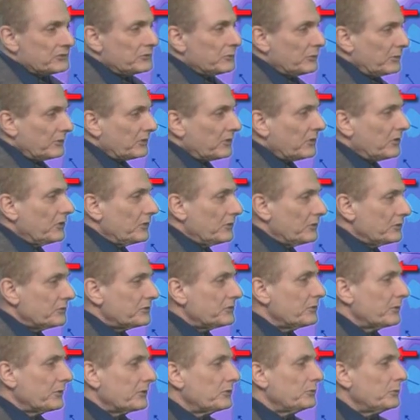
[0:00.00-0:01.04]
north coast,
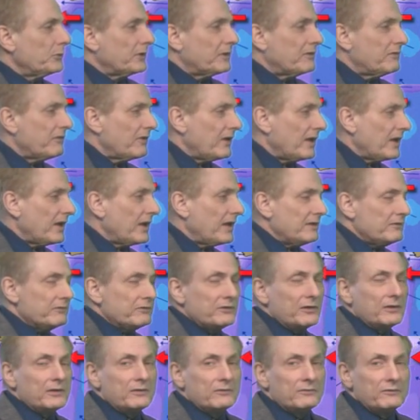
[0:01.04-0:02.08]
north 25,
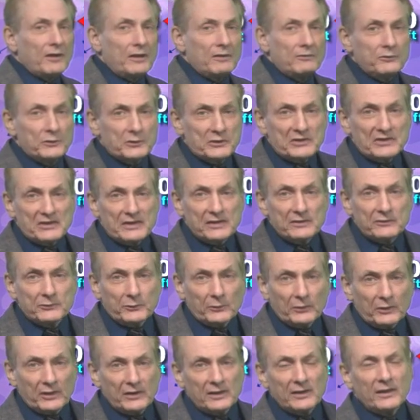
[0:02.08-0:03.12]
5-foot seas for
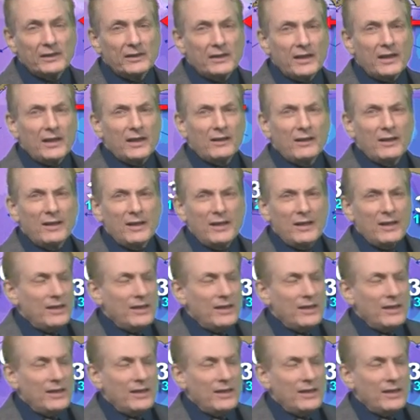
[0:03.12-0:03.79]
Lynn Canal,